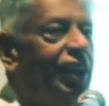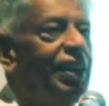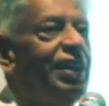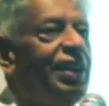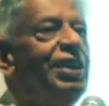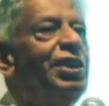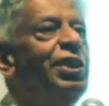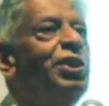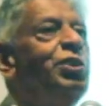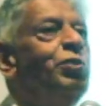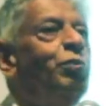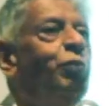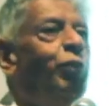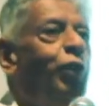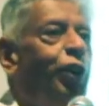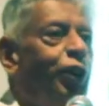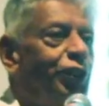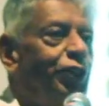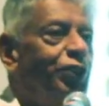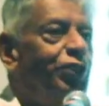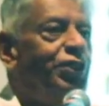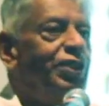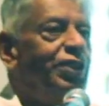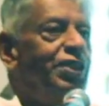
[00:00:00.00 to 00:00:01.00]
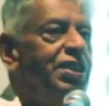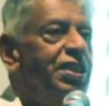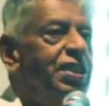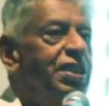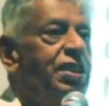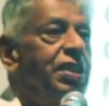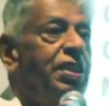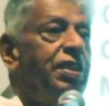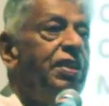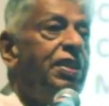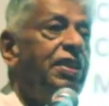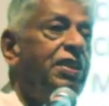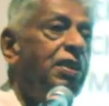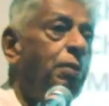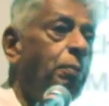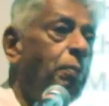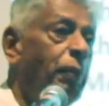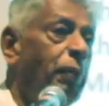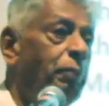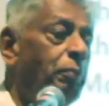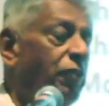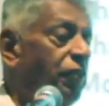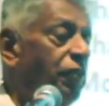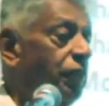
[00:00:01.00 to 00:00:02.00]
heritage walks. These are
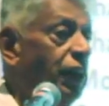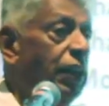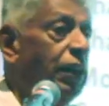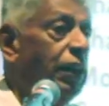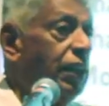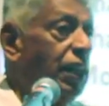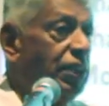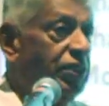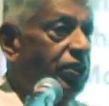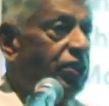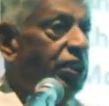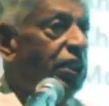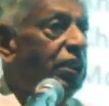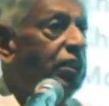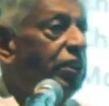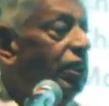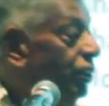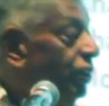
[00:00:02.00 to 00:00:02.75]
fantastic